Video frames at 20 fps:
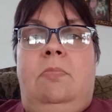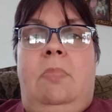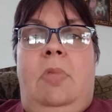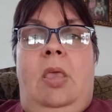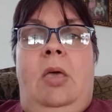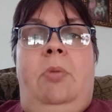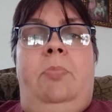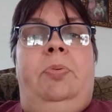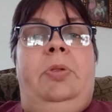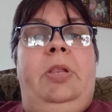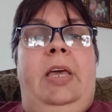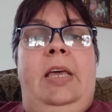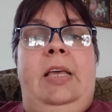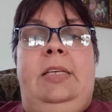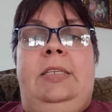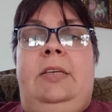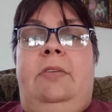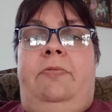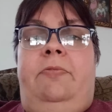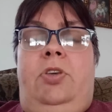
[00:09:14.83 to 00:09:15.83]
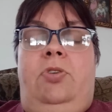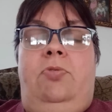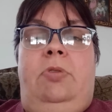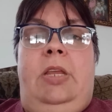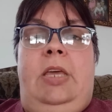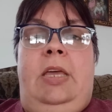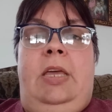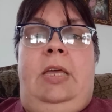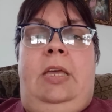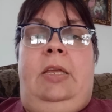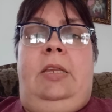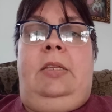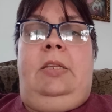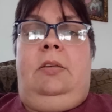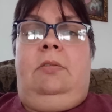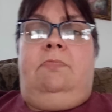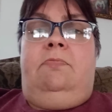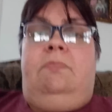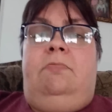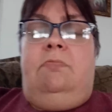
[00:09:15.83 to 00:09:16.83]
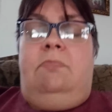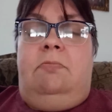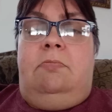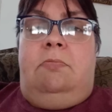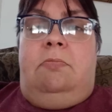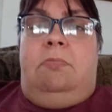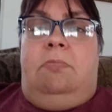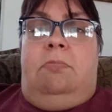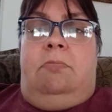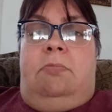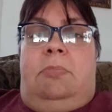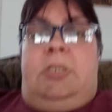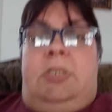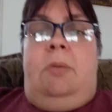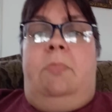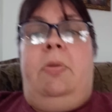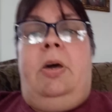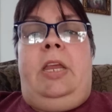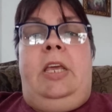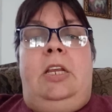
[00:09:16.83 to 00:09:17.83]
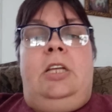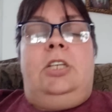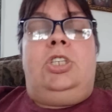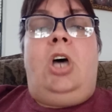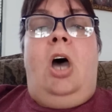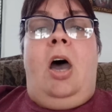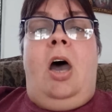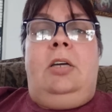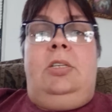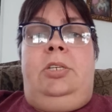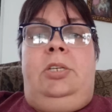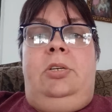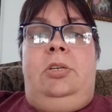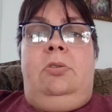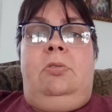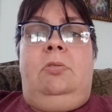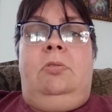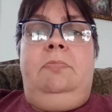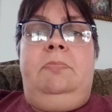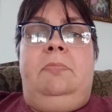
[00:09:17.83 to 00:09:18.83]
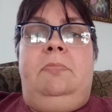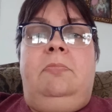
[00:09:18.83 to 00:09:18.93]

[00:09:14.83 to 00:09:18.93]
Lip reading: Please, if you need somebody to talk to,